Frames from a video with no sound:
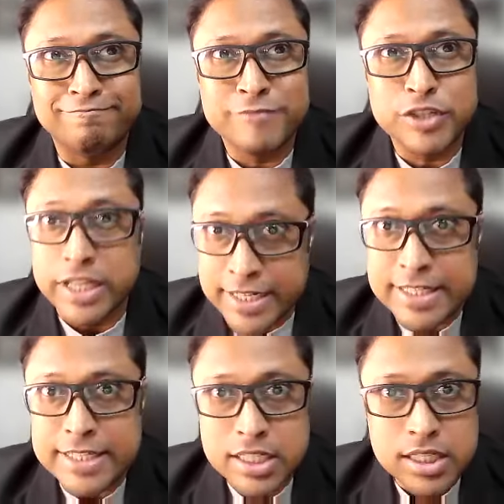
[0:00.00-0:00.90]

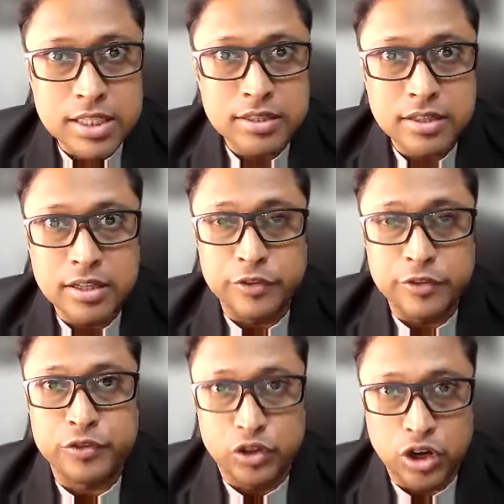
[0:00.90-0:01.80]
selected.
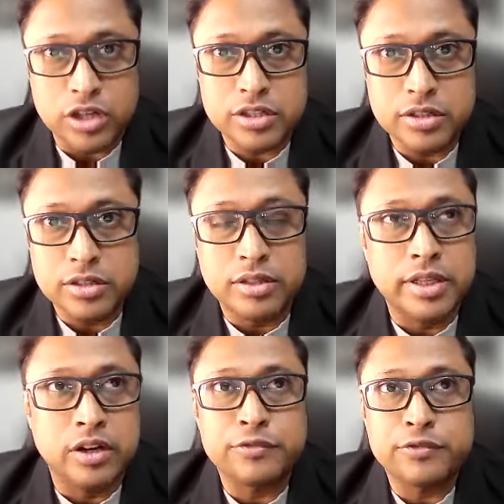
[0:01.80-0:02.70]
If not,
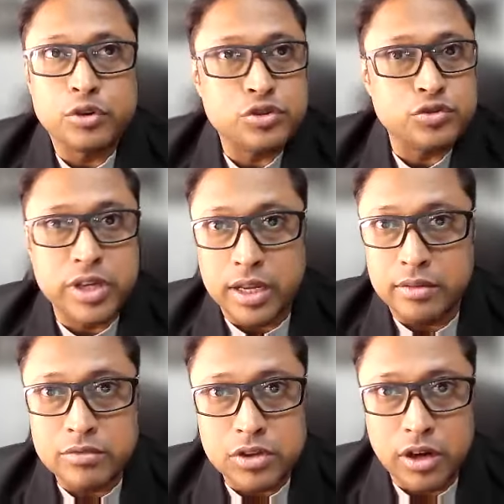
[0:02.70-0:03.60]
then of course we
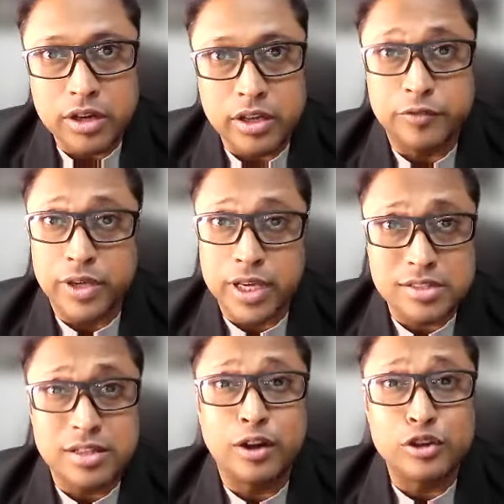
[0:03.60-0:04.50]
can talk. If yes,
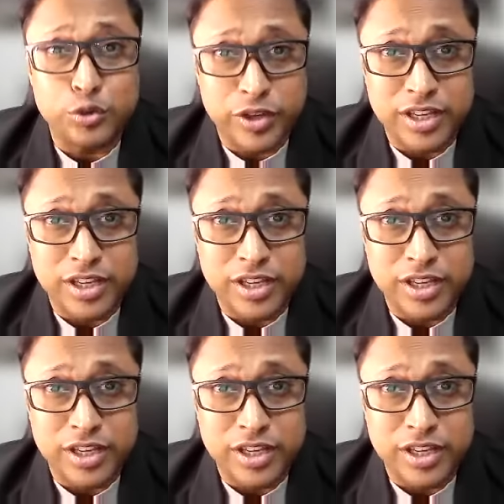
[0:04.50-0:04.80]
then also we